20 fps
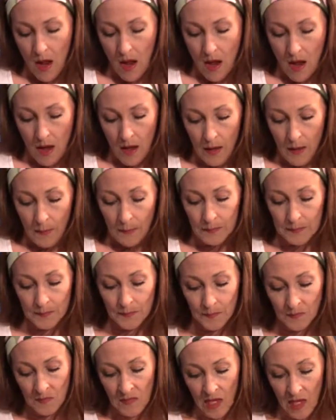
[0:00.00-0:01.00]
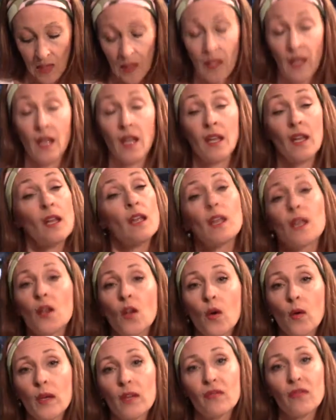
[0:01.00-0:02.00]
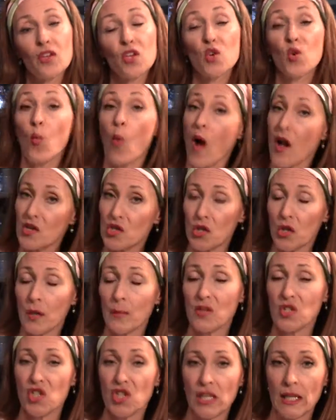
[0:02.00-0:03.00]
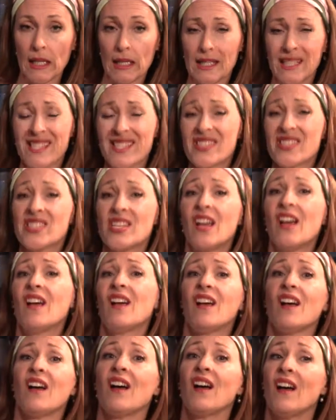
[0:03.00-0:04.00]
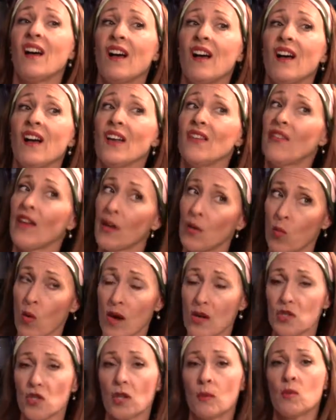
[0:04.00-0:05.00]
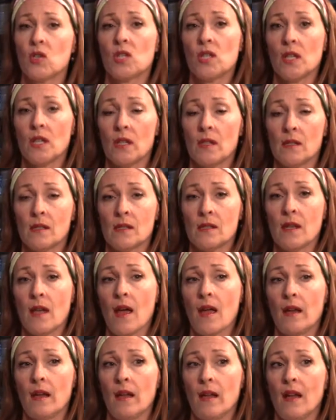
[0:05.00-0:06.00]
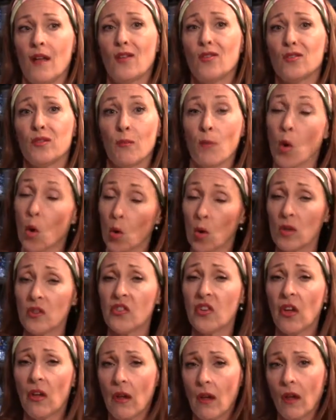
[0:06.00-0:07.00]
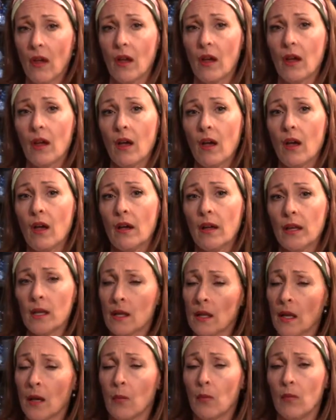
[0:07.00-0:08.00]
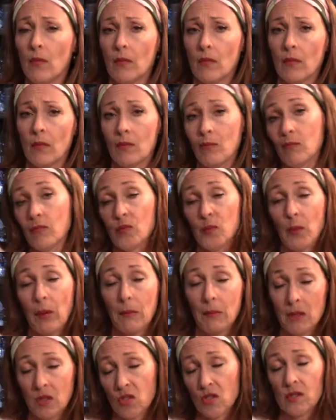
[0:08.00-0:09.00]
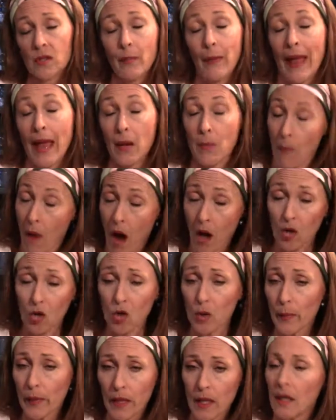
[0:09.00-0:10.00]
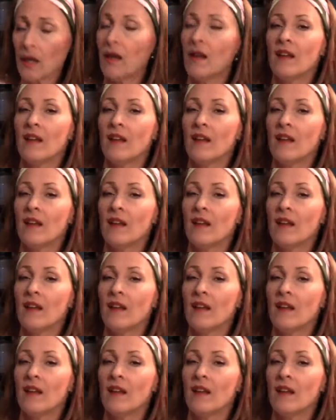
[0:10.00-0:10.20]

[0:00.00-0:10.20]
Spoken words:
And then, even your washing machines. I've had washing machines that held mold in them. It's probably just a bad model, but